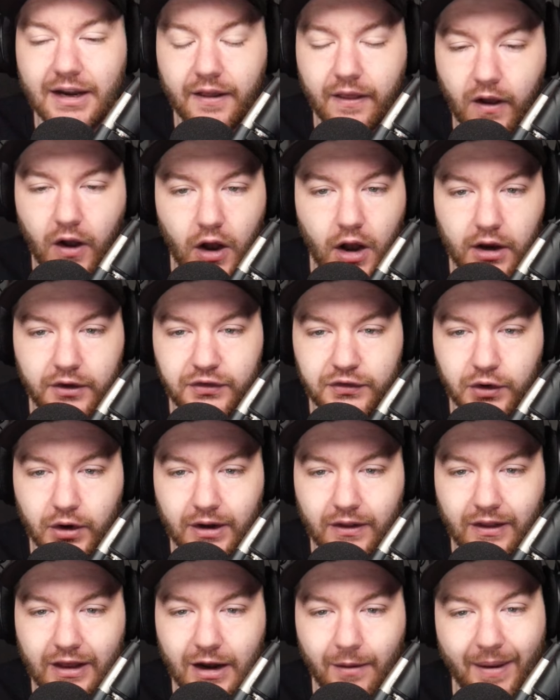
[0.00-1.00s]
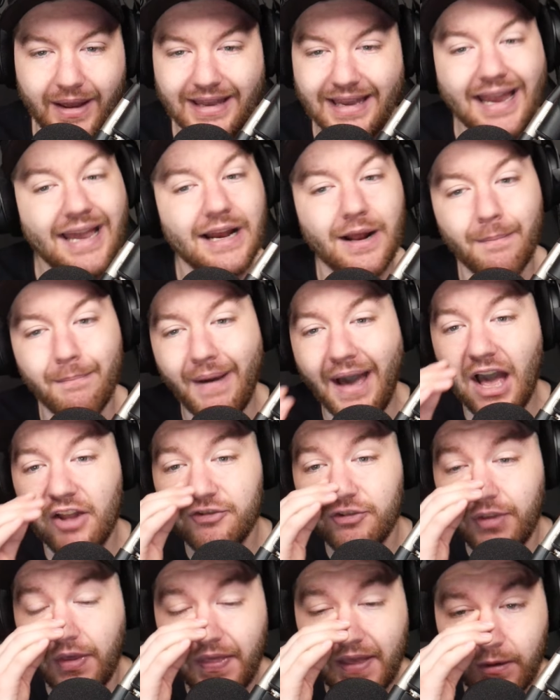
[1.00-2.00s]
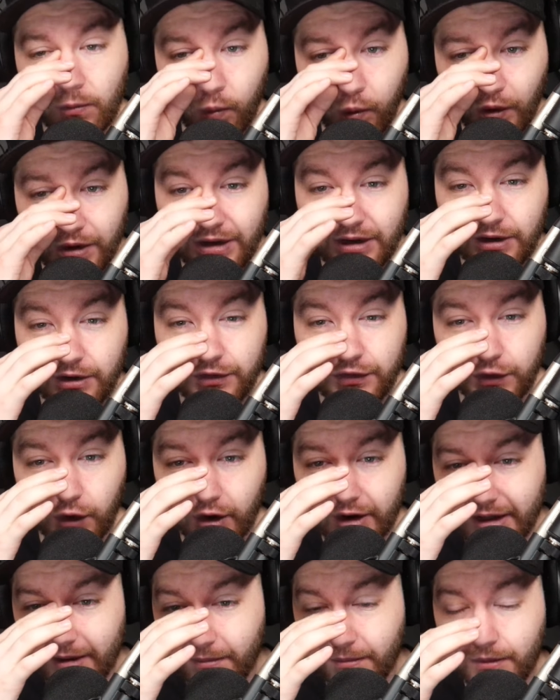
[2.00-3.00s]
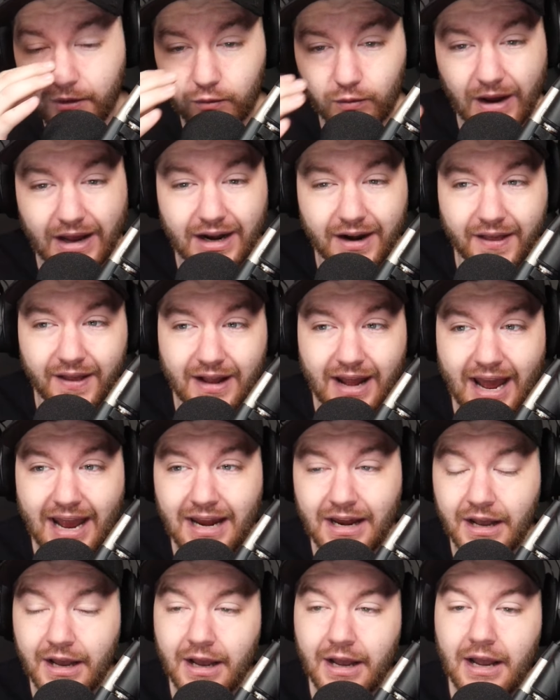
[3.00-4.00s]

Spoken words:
into the Hawks starting lineup. I can't imagine that they wouldn't start him right out of the gate.